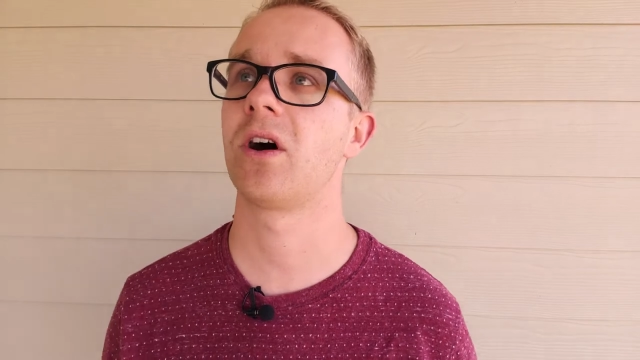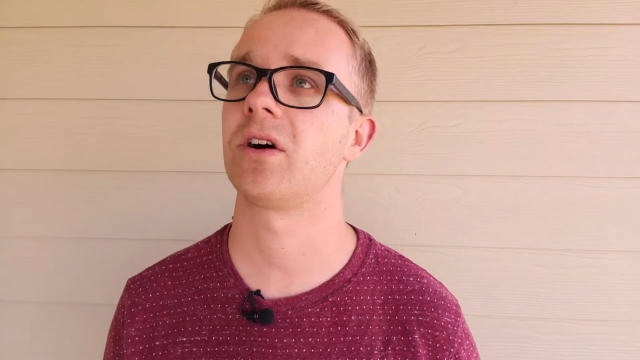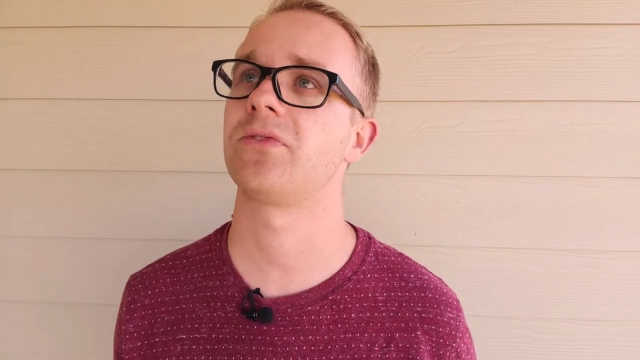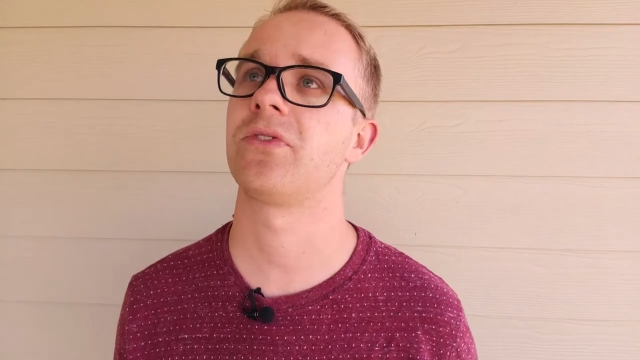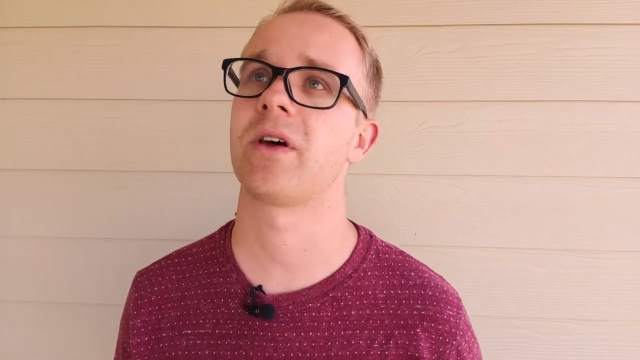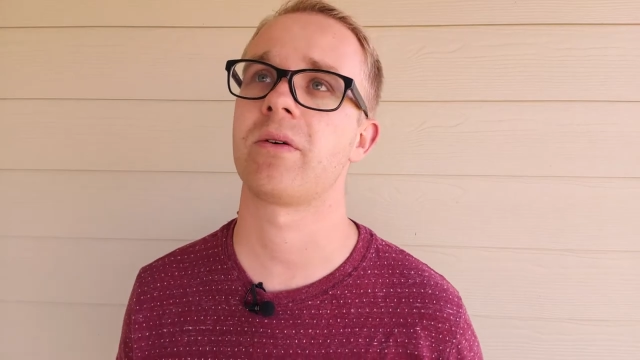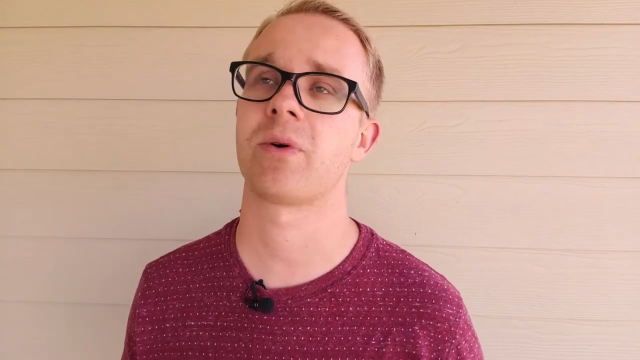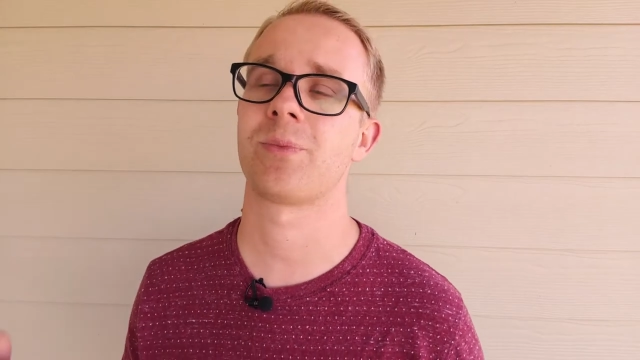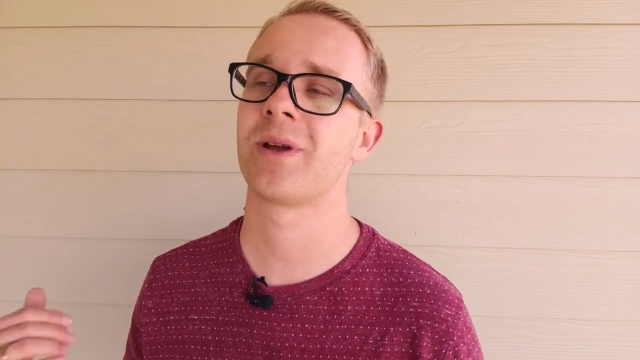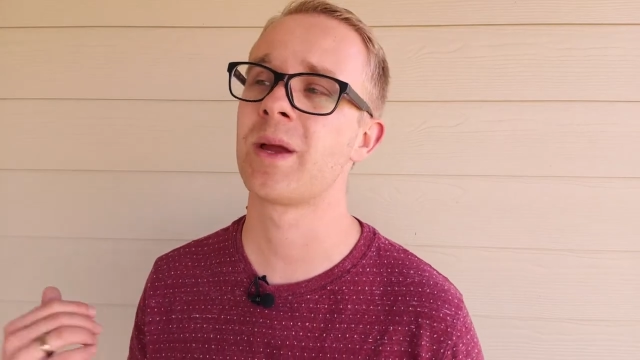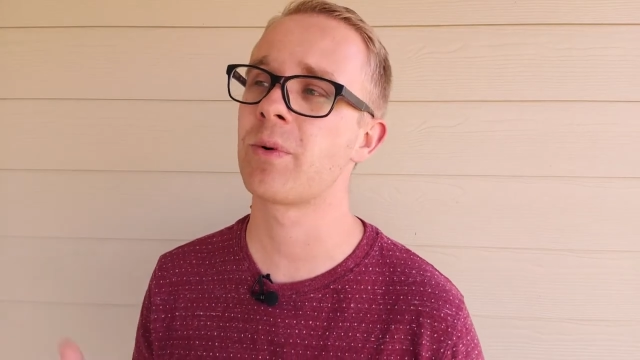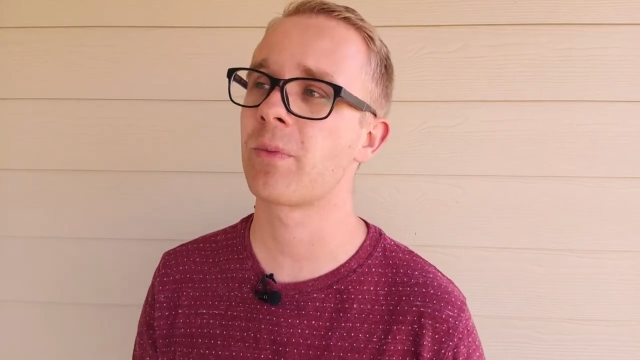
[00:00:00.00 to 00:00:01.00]
often that
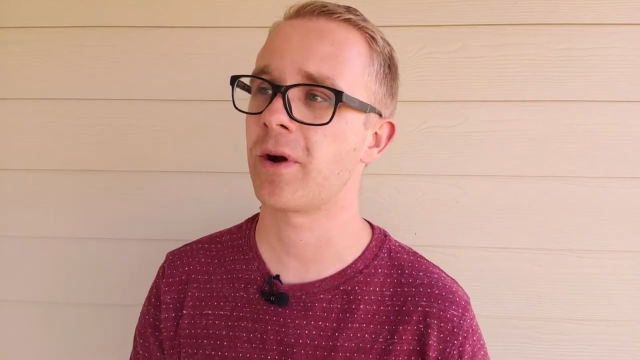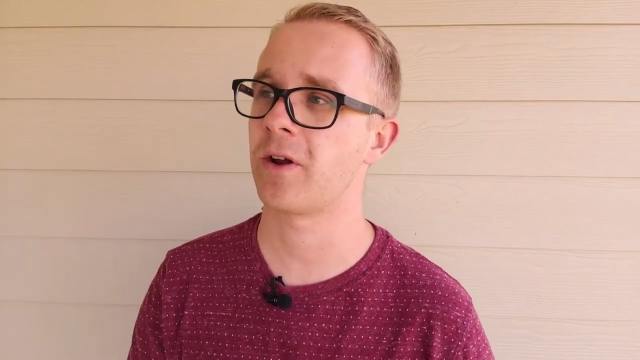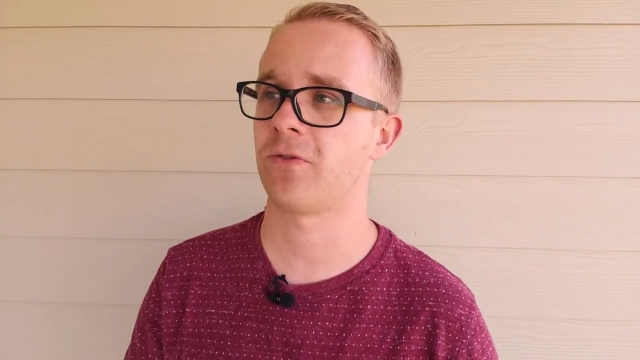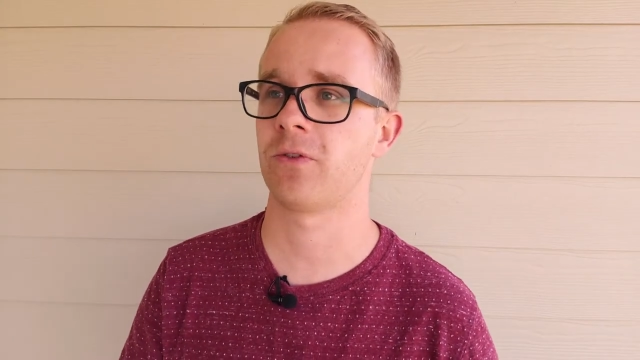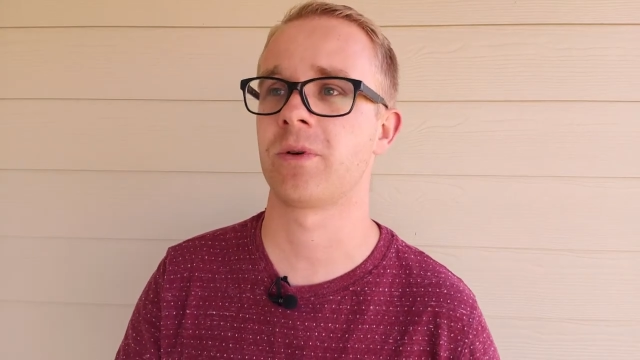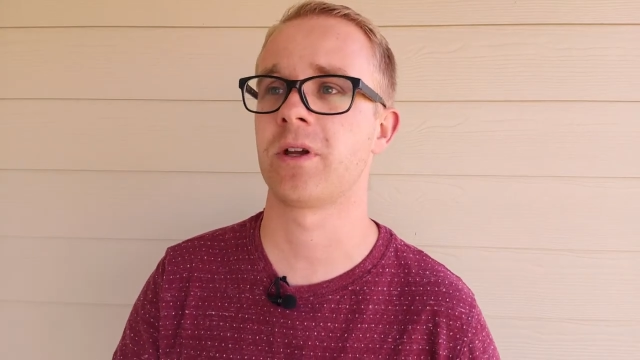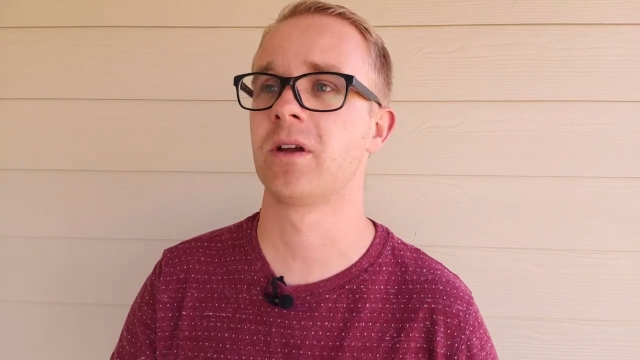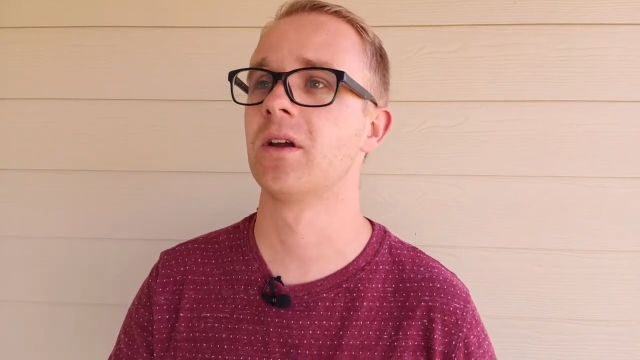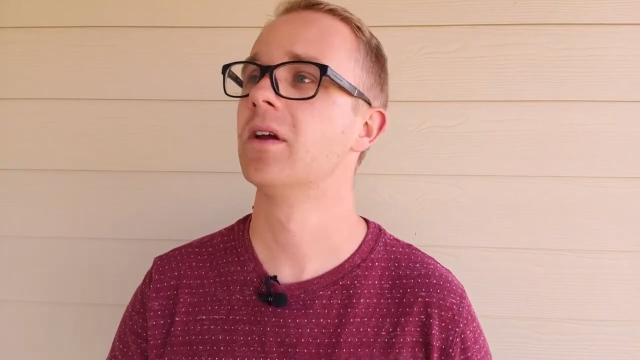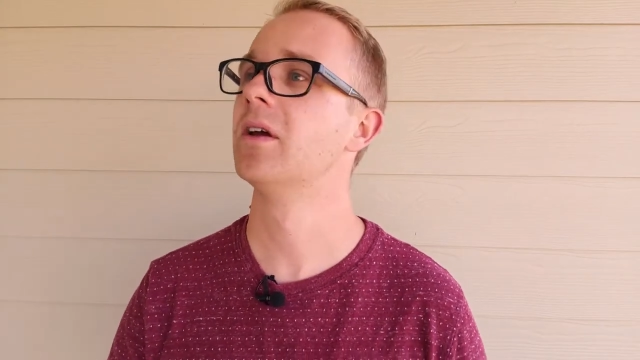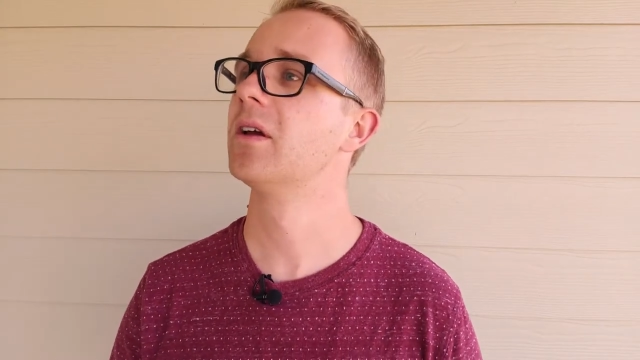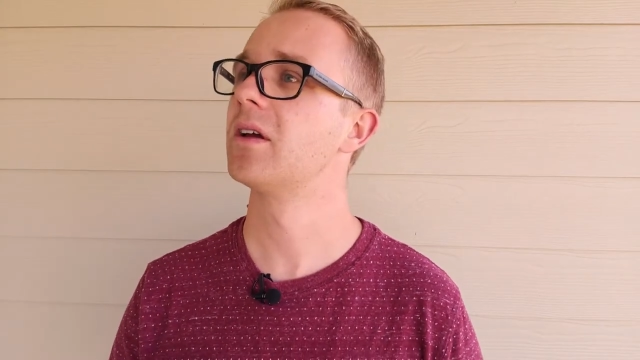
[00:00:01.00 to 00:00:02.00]
when people pray for me
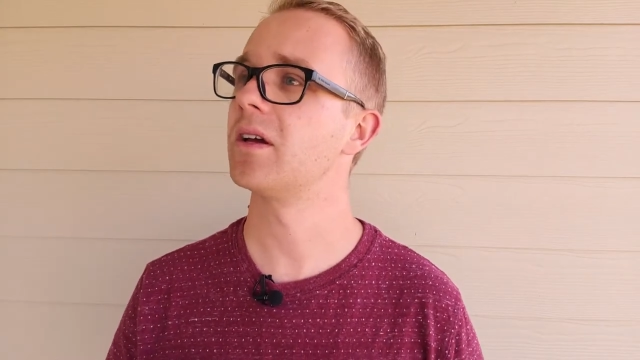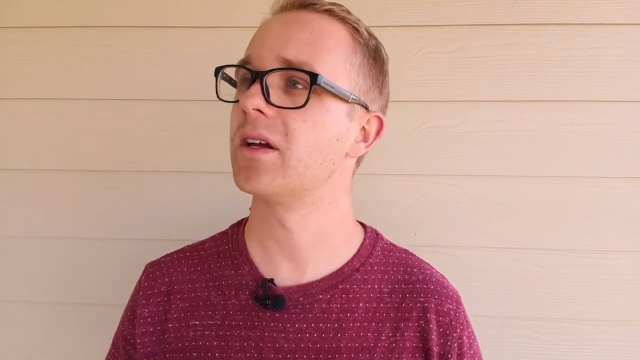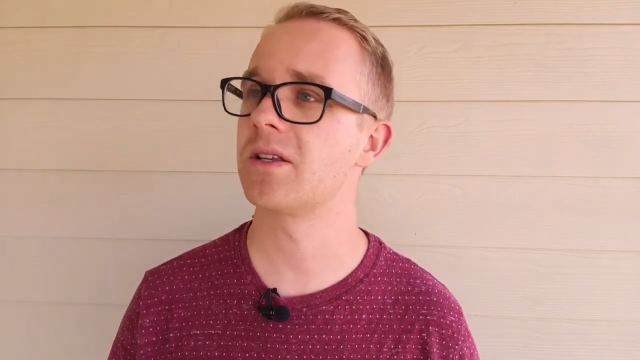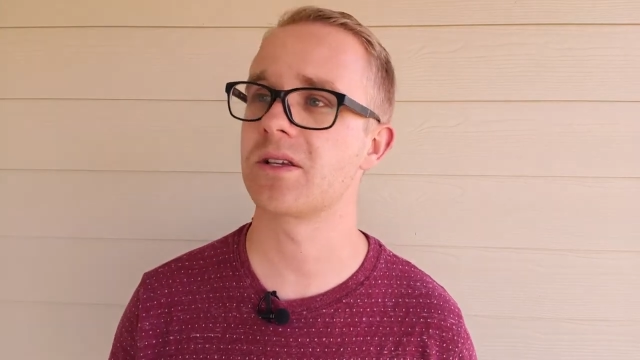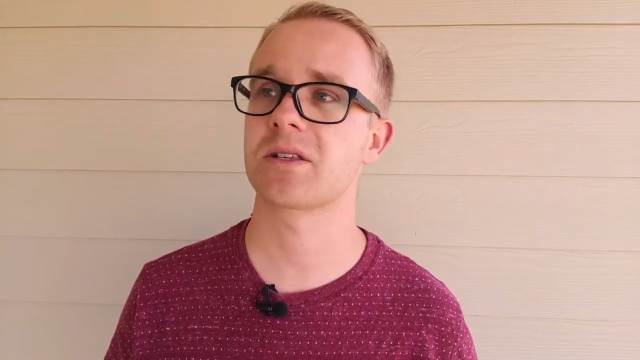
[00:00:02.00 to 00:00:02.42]
in